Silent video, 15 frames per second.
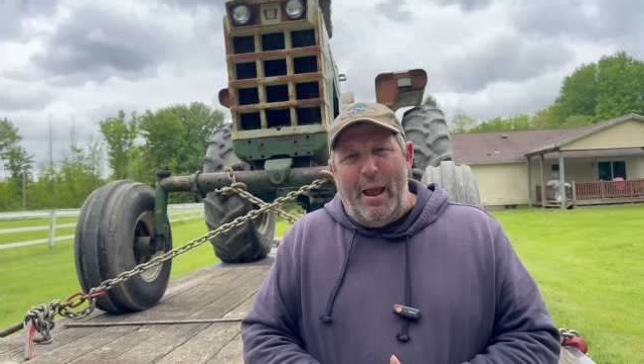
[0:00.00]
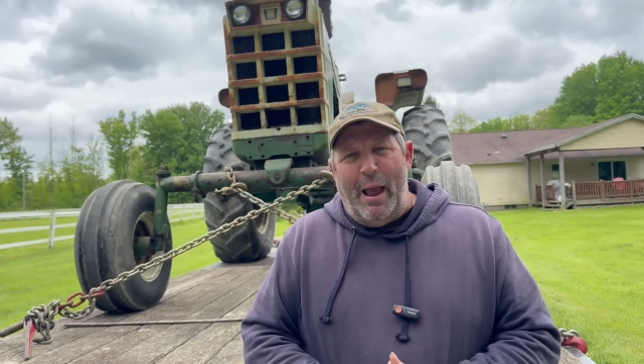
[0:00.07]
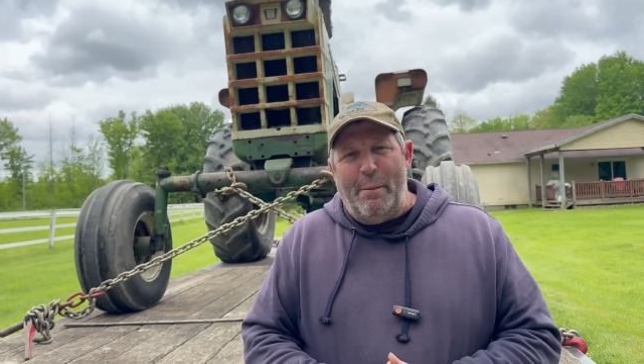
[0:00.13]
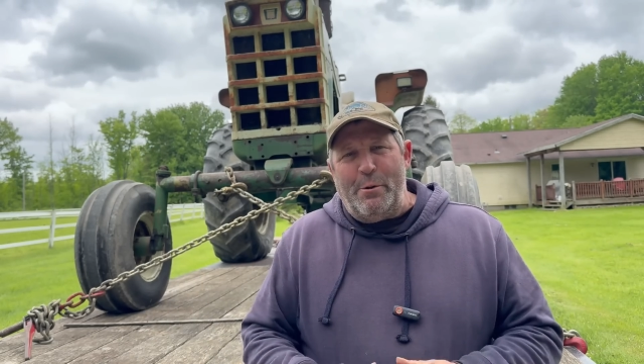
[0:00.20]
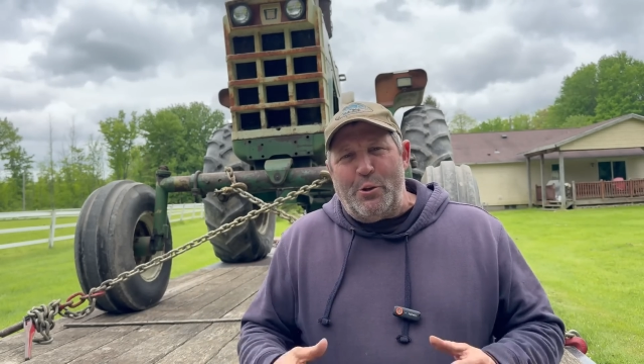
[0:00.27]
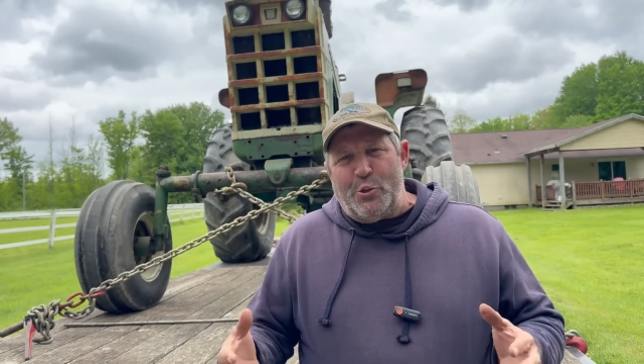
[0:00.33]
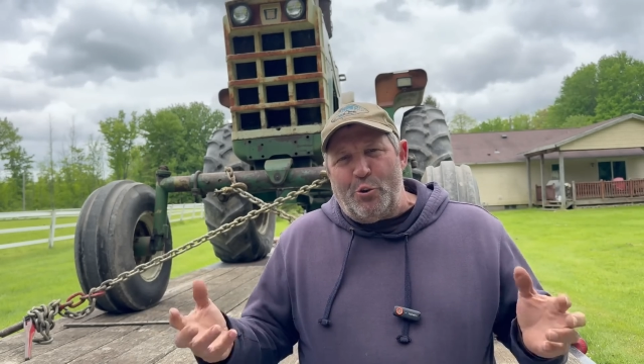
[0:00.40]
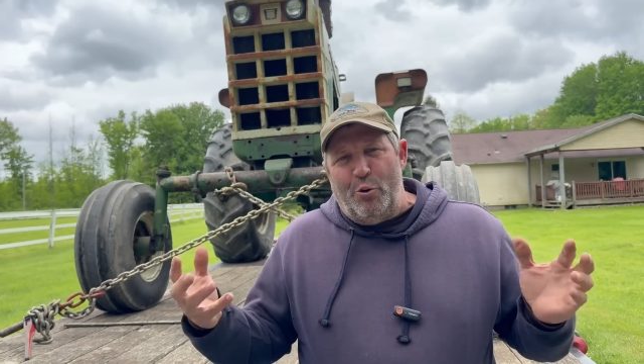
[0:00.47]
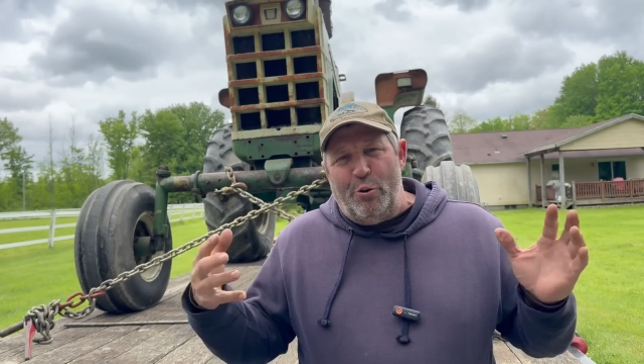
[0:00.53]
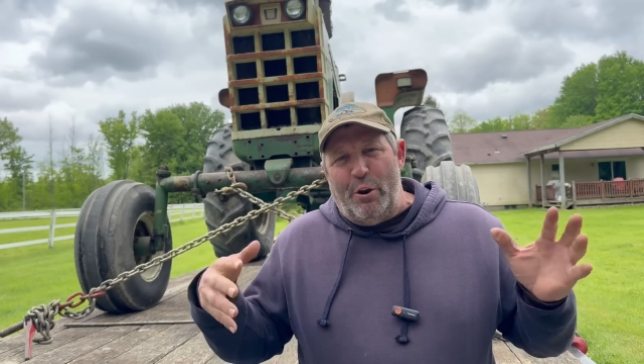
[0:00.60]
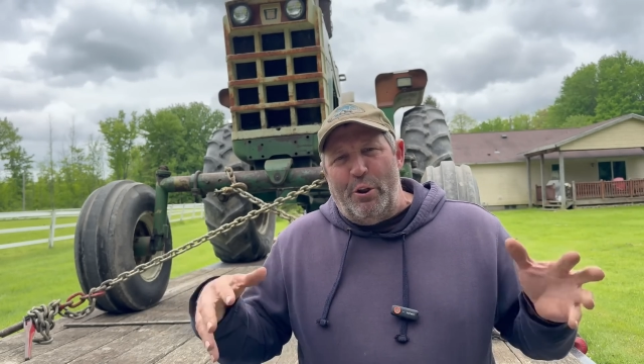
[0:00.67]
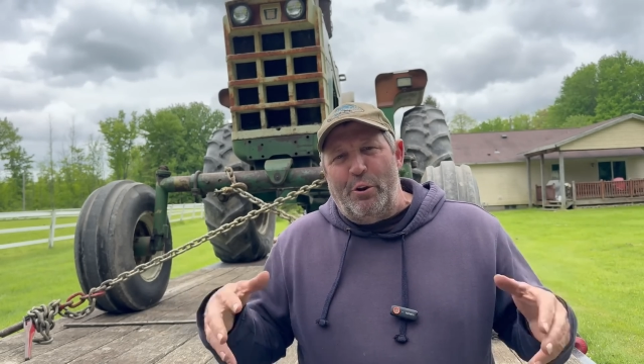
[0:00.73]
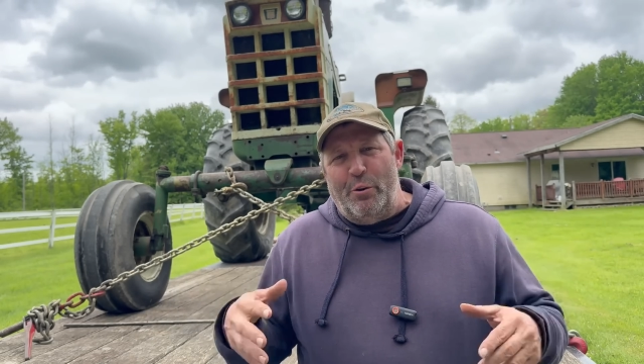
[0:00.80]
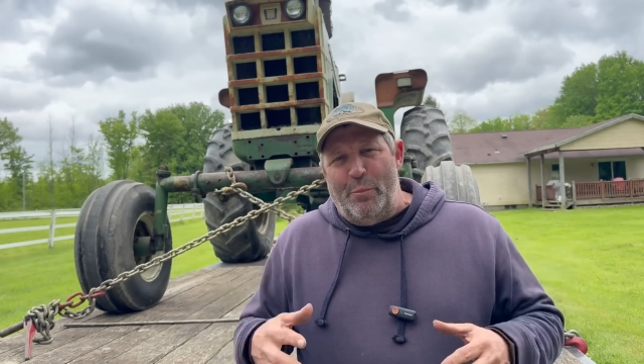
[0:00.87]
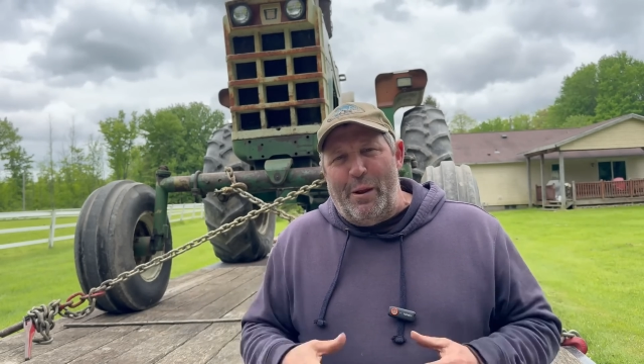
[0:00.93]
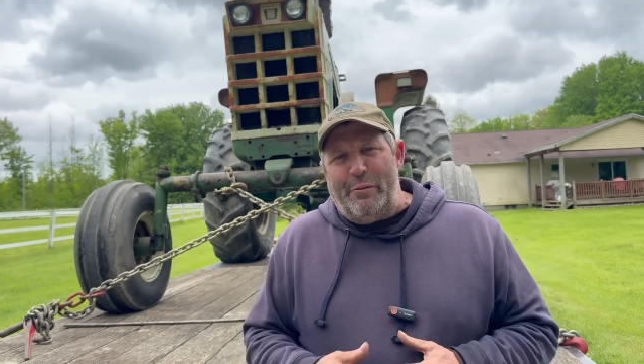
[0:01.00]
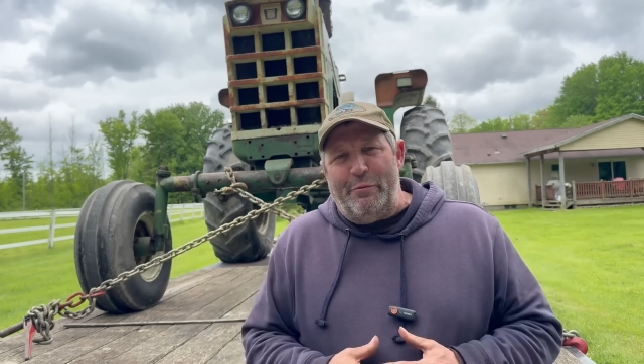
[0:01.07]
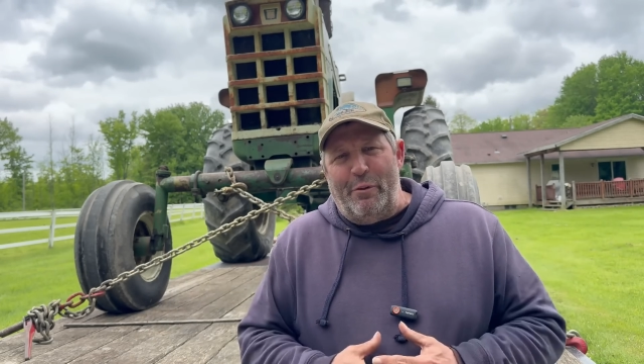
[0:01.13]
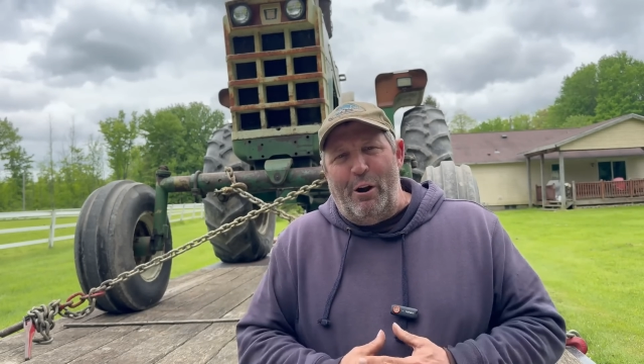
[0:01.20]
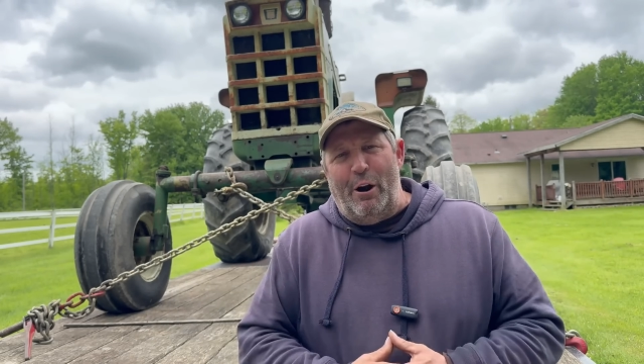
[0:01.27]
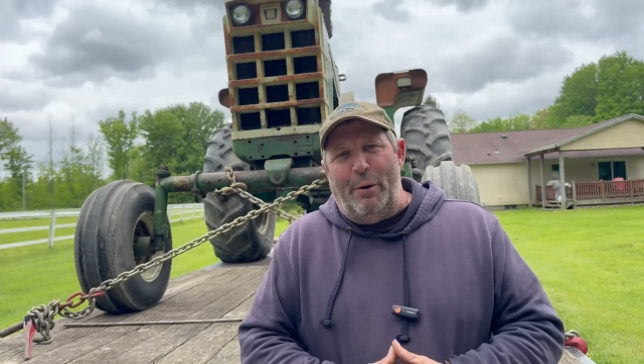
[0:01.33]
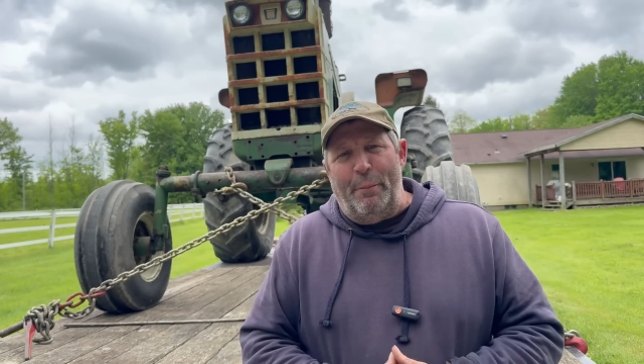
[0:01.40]
I'm insured under my
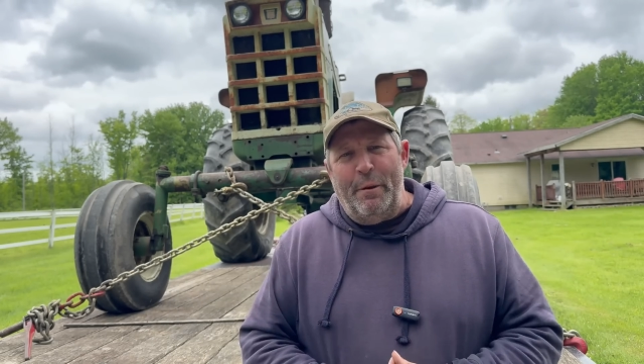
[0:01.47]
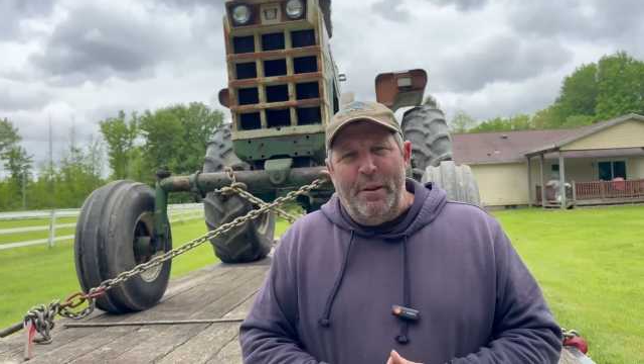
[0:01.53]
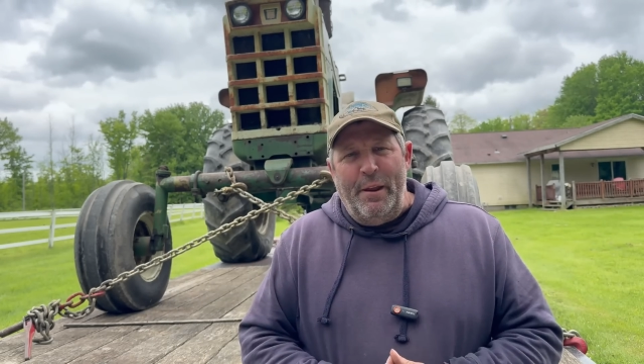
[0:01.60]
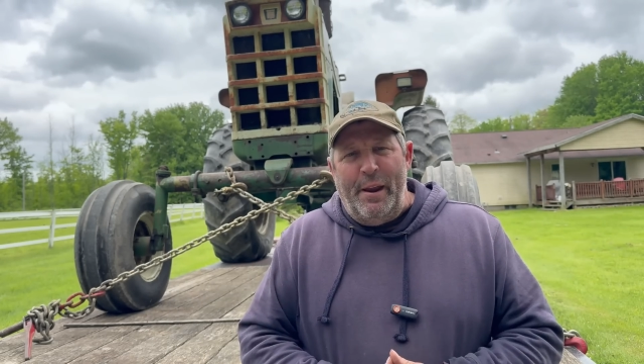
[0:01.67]
farm.